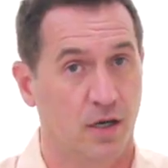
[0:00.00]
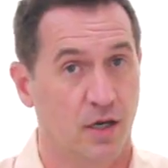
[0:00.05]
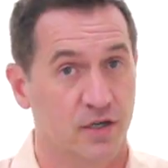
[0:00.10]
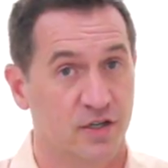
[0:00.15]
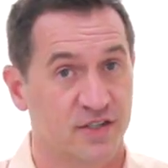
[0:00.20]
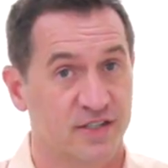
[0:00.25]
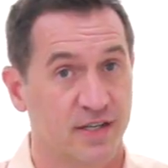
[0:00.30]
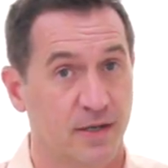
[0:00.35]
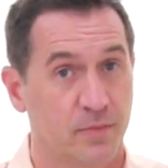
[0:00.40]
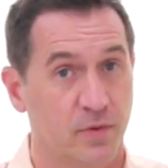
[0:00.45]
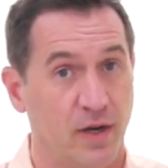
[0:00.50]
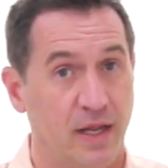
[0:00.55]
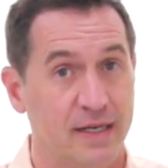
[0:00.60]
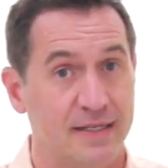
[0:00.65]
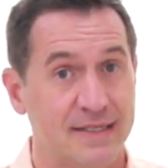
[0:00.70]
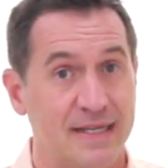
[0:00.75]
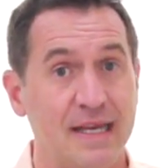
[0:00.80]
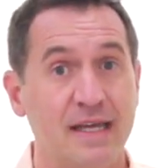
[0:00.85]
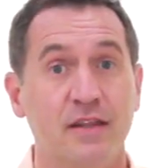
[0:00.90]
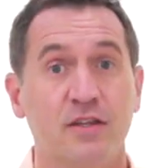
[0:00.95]
On December
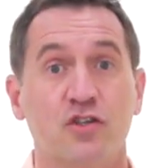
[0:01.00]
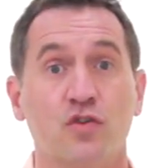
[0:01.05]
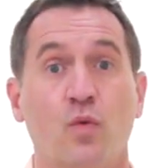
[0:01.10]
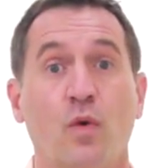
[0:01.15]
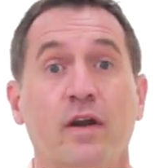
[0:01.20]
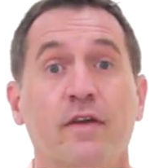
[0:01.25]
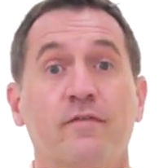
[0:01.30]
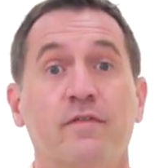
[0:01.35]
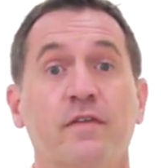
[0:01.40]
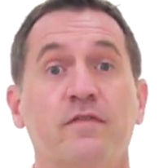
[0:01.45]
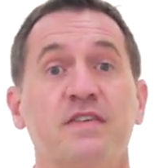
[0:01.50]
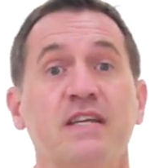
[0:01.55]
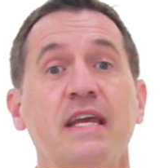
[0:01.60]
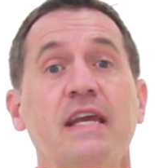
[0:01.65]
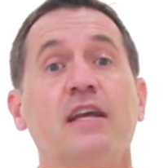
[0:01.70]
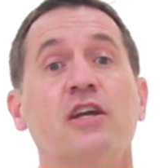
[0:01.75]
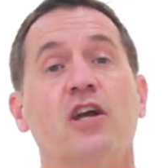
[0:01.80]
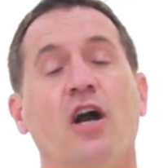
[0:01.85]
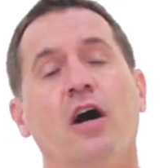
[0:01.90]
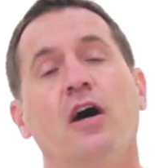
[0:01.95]
18th,
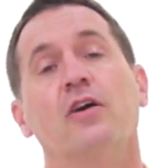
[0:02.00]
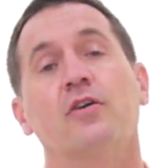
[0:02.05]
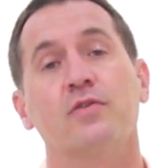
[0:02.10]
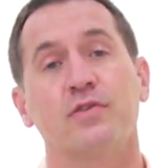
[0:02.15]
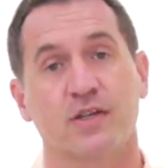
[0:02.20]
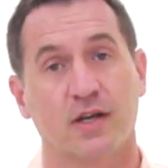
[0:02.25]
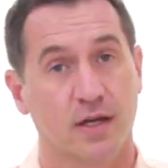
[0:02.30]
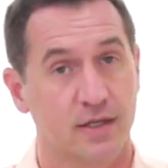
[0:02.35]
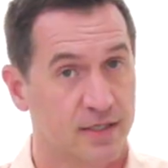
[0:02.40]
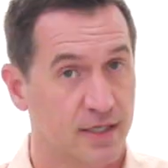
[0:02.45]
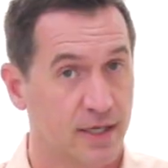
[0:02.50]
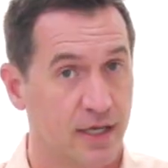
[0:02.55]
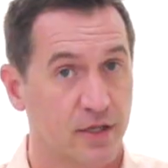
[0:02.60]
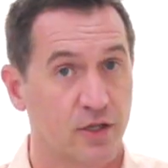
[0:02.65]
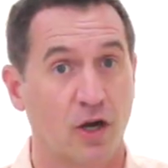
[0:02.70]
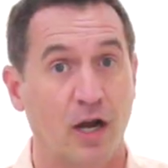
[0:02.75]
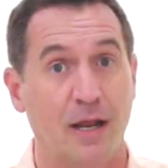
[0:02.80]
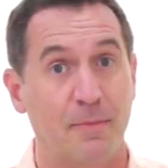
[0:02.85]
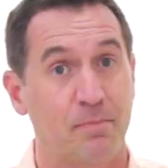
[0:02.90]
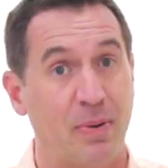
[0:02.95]
2015, Congress got
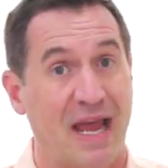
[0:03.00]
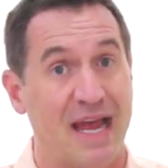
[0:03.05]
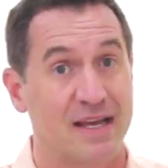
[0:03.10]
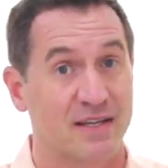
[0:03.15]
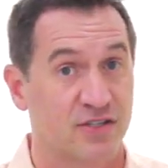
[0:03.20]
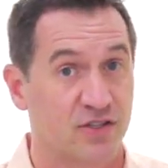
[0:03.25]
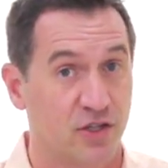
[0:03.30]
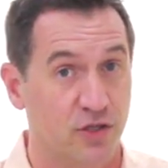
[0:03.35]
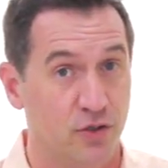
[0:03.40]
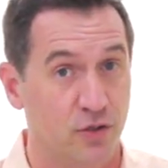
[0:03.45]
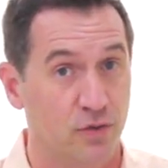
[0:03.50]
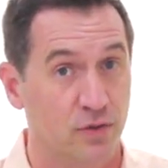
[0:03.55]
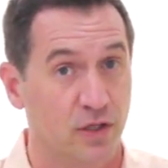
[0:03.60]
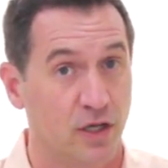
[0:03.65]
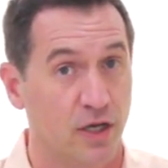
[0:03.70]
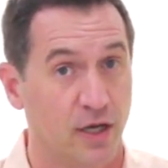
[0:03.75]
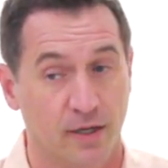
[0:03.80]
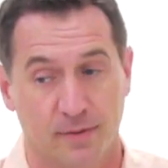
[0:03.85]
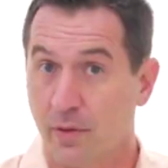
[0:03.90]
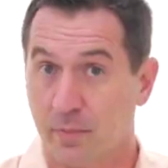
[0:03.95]
together and passed the new
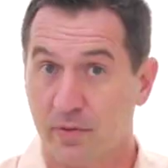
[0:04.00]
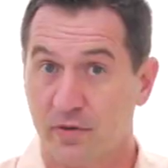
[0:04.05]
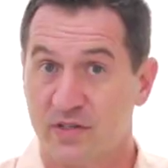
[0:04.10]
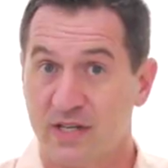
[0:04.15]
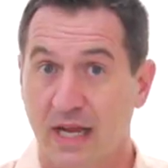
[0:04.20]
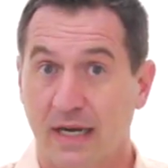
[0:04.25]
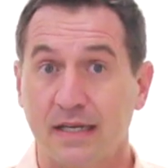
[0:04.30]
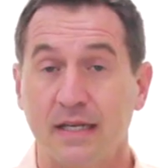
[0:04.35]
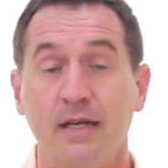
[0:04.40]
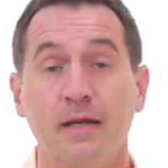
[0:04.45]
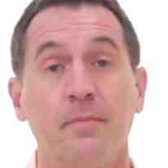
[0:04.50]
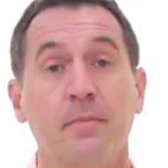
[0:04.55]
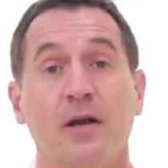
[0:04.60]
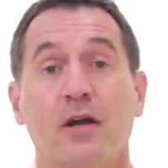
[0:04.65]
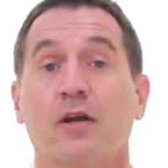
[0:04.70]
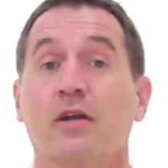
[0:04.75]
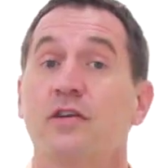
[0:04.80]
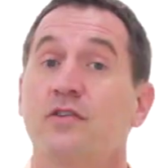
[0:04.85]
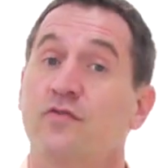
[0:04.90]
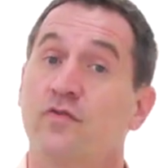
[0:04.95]
law, the Protecting
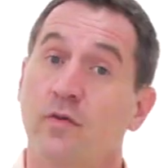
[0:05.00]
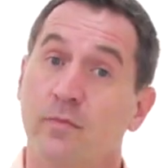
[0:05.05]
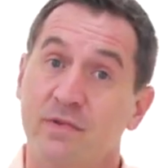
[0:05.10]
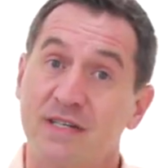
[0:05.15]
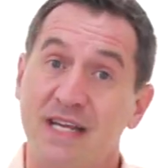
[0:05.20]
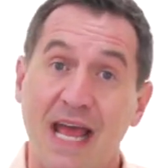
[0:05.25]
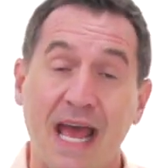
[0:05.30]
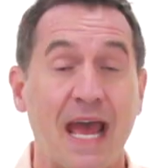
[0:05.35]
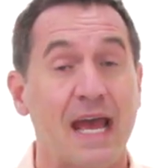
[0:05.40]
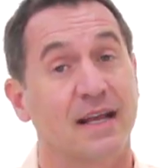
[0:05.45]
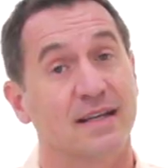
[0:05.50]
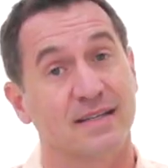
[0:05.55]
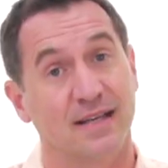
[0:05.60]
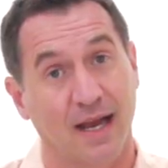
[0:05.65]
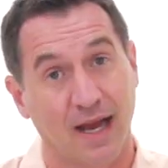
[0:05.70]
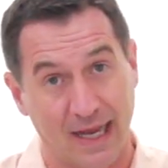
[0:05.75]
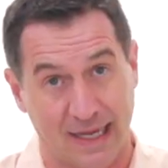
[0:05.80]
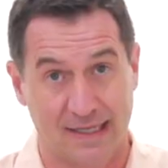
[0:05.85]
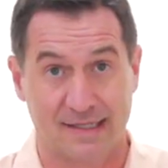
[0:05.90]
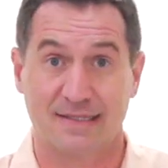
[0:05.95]
Americans from Tax
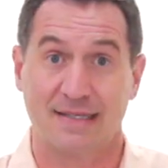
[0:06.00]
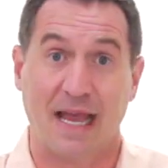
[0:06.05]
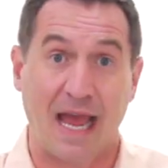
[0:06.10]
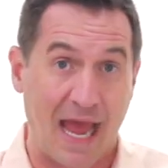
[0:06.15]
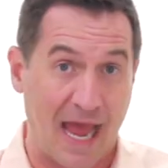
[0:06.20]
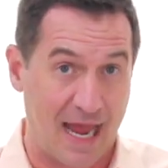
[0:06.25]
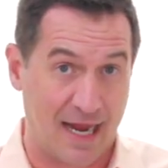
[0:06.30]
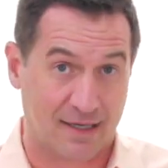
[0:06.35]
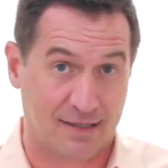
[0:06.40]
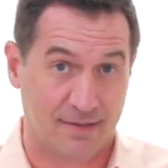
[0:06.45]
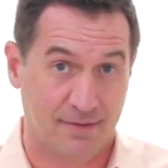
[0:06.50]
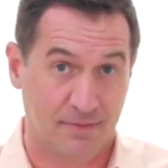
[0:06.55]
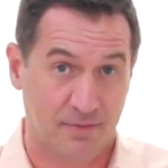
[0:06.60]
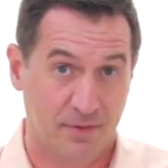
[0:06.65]
Hikes Act,